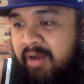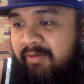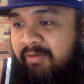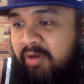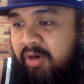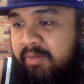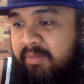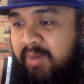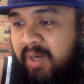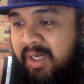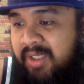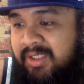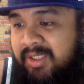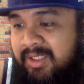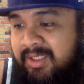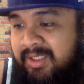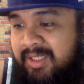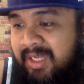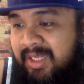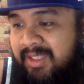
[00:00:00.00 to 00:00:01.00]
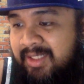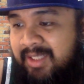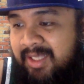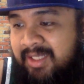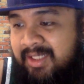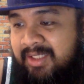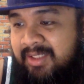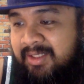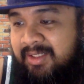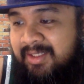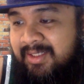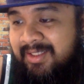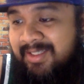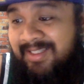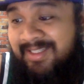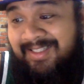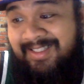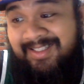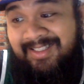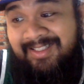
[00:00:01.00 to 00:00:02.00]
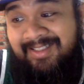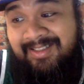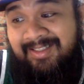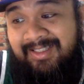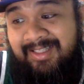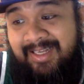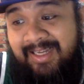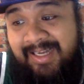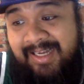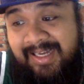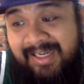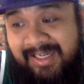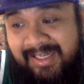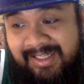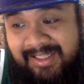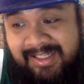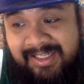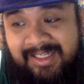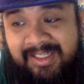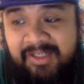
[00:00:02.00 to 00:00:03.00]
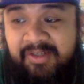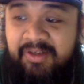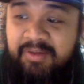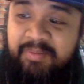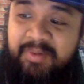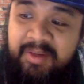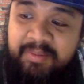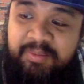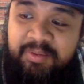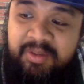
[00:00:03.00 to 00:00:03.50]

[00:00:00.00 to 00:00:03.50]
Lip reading: For Boston Celtics, this could be a